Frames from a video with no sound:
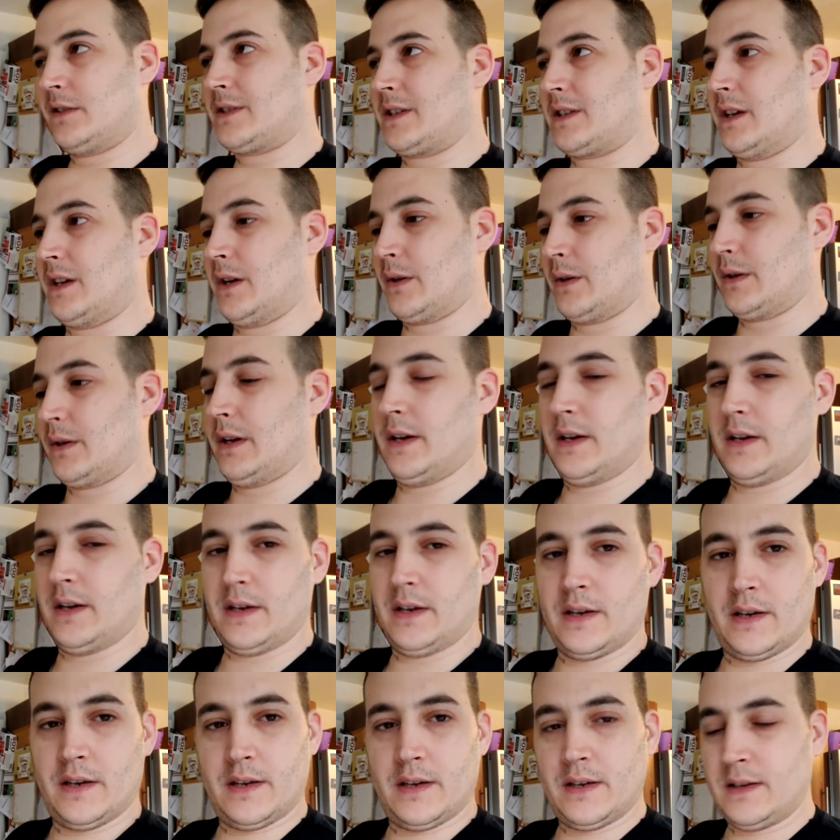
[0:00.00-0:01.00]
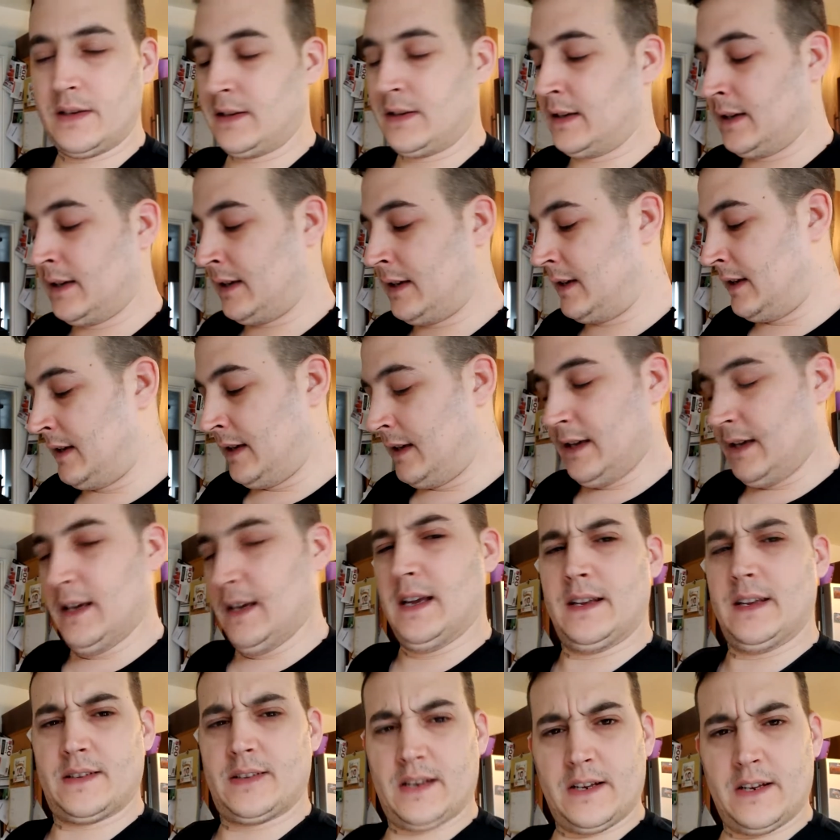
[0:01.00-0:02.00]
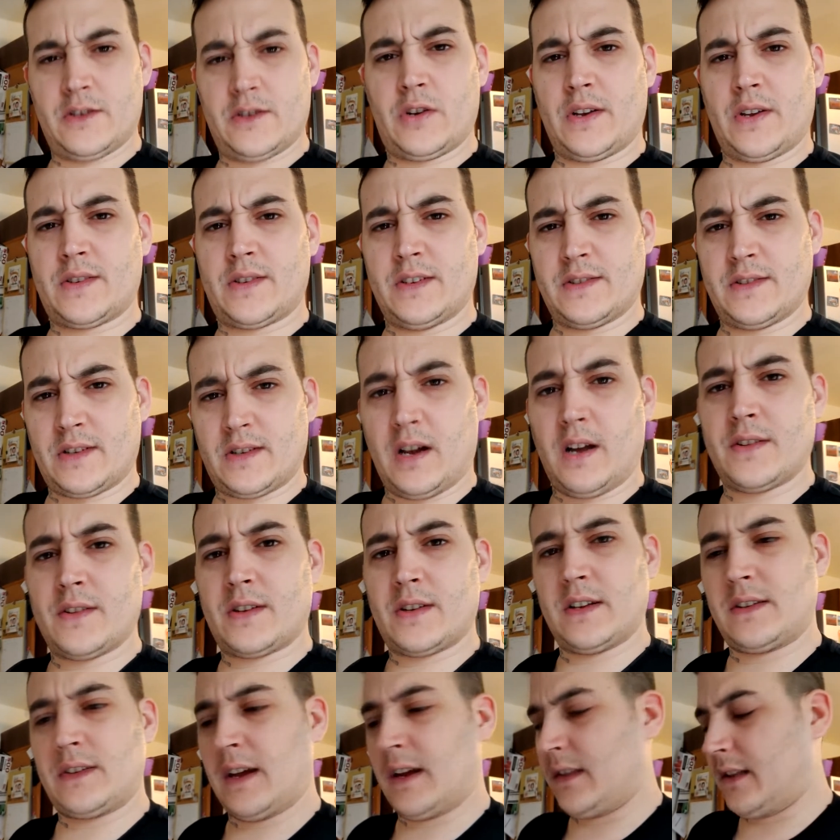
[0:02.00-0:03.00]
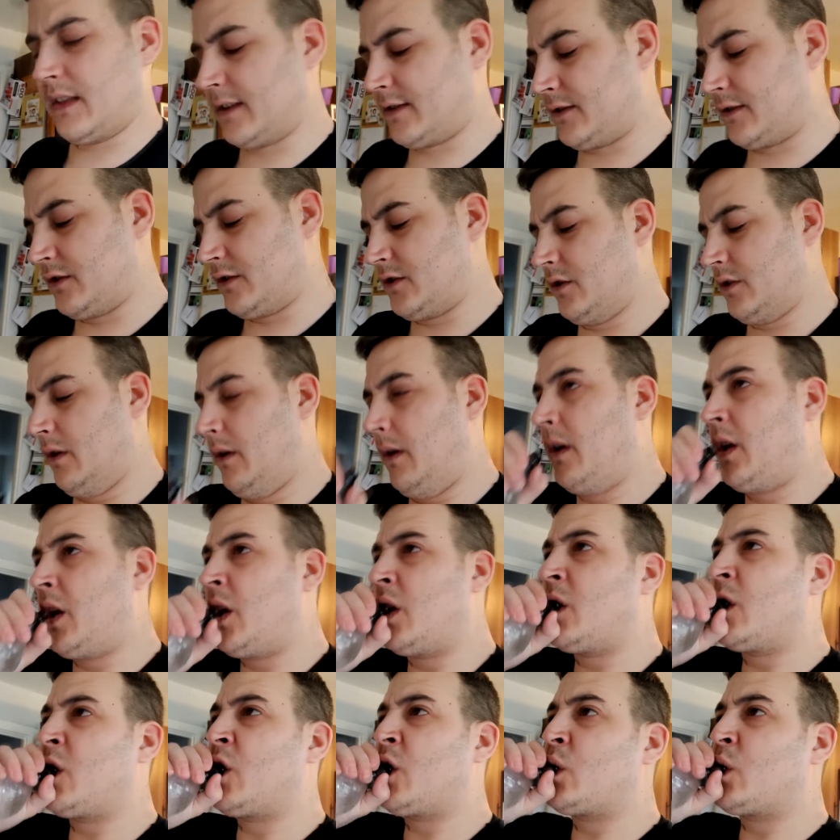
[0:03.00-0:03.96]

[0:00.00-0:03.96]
So it's an interesting start to the day, that's for sure.